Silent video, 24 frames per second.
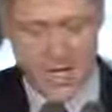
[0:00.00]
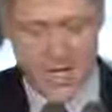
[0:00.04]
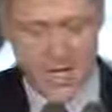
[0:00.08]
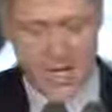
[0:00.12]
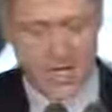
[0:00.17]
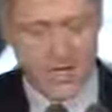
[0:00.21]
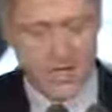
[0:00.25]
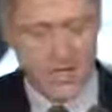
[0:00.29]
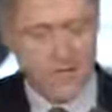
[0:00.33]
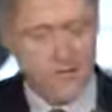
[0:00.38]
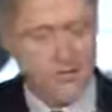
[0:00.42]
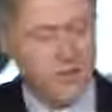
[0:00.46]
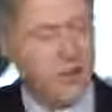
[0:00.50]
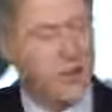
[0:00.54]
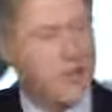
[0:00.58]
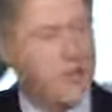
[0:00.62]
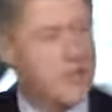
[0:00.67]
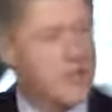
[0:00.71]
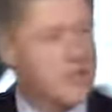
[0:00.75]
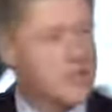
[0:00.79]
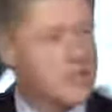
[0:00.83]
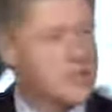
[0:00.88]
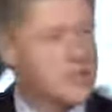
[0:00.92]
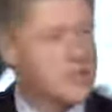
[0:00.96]
And
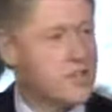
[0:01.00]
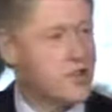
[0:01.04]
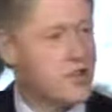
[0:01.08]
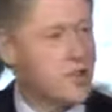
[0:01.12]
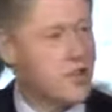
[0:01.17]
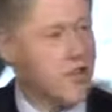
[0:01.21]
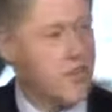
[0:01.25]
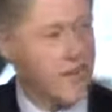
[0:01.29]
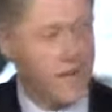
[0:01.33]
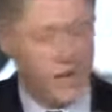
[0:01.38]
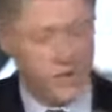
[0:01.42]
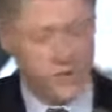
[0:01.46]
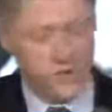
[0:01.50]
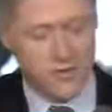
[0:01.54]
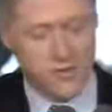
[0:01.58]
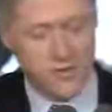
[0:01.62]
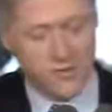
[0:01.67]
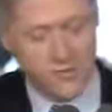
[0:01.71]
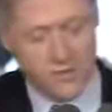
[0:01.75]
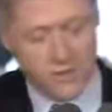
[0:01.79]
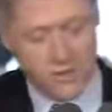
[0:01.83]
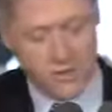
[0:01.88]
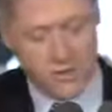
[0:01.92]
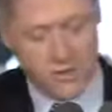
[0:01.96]
converting this know-how for
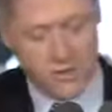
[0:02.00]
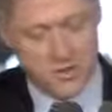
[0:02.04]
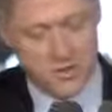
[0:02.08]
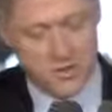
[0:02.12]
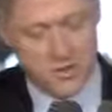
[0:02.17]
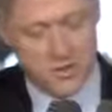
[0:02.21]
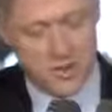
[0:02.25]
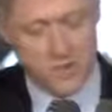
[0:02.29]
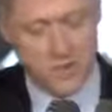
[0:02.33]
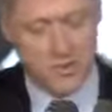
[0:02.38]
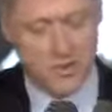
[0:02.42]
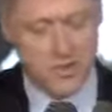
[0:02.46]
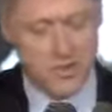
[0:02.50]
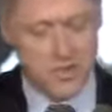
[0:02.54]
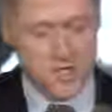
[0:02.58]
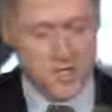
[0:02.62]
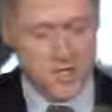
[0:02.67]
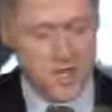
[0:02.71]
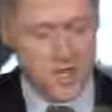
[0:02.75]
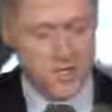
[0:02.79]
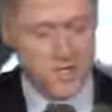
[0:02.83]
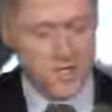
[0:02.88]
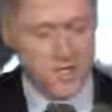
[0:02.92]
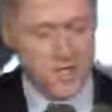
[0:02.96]
dual use and
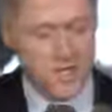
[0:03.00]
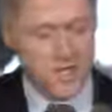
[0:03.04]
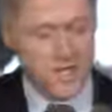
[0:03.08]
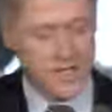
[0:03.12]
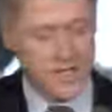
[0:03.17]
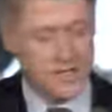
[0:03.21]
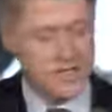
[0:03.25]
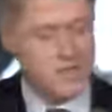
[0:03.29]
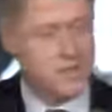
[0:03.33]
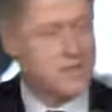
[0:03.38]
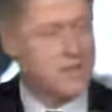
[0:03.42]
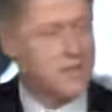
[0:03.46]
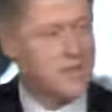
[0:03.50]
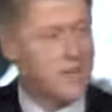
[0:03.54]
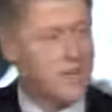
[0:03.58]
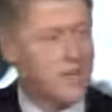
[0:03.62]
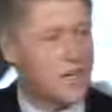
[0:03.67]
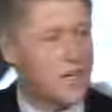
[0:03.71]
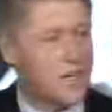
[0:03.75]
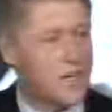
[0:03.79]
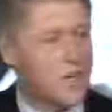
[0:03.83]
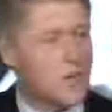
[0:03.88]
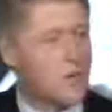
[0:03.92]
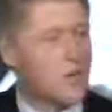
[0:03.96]
commercial applications
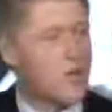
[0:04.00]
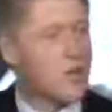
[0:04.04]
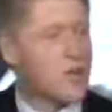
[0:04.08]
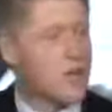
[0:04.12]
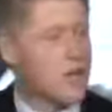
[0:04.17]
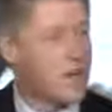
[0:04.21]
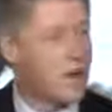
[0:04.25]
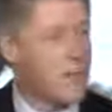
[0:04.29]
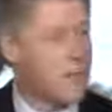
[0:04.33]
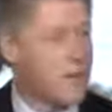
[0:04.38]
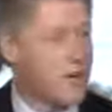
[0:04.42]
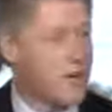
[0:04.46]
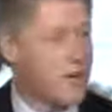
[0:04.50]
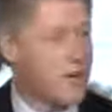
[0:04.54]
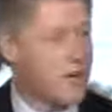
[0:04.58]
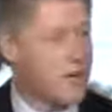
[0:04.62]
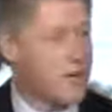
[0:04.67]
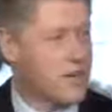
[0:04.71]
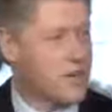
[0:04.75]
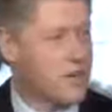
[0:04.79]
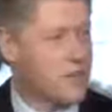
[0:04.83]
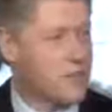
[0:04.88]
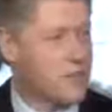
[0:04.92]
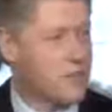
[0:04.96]
will help our
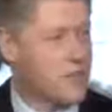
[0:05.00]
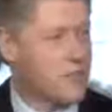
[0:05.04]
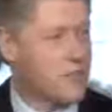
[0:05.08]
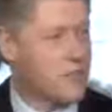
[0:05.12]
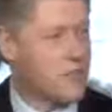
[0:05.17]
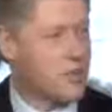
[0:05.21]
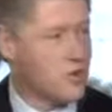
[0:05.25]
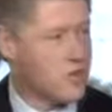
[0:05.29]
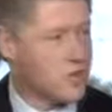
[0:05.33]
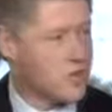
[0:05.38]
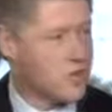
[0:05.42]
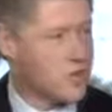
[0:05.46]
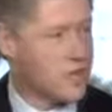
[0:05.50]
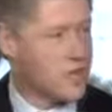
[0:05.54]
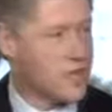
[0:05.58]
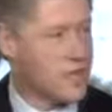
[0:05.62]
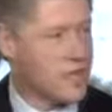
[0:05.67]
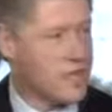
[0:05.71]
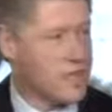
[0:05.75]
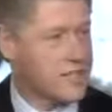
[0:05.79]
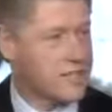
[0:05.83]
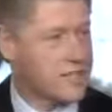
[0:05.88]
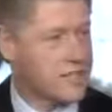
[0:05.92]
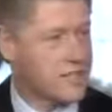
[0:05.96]
country move into the
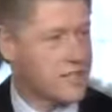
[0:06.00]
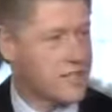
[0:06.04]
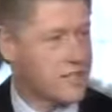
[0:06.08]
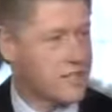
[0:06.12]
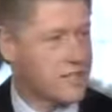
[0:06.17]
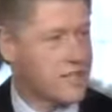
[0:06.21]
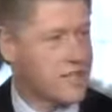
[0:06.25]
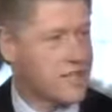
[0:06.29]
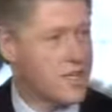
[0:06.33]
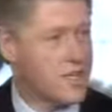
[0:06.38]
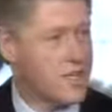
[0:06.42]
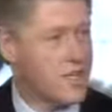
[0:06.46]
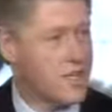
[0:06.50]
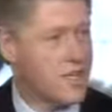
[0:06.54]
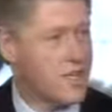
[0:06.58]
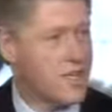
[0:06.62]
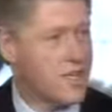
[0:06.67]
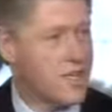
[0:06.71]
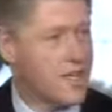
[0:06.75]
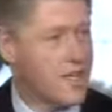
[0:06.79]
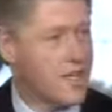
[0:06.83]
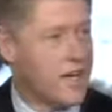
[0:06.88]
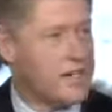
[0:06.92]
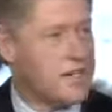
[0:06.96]
next century
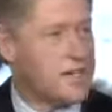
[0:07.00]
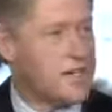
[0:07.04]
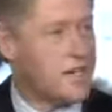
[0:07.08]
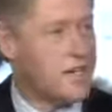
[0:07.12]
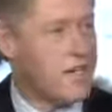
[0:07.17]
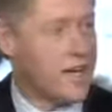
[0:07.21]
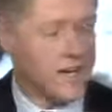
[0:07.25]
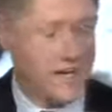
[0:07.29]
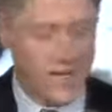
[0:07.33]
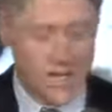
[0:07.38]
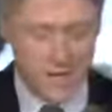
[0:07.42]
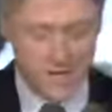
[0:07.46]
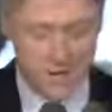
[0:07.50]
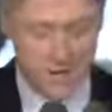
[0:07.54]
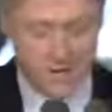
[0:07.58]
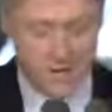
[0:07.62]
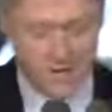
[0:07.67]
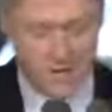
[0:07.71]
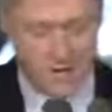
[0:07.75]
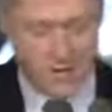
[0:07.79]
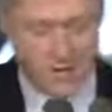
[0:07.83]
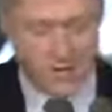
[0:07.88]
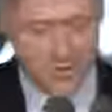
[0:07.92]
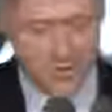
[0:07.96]
as the economic
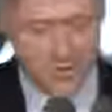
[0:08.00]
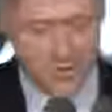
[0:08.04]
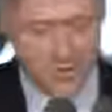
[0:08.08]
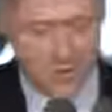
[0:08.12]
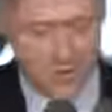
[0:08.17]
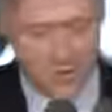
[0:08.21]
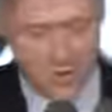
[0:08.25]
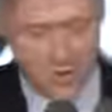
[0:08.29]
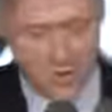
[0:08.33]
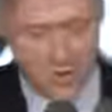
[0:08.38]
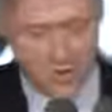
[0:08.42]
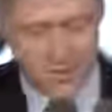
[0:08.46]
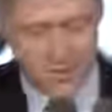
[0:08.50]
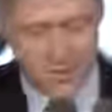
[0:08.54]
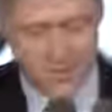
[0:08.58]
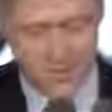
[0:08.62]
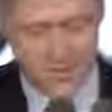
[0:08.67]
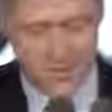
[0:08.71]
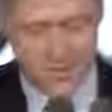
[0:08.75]
leader of the world.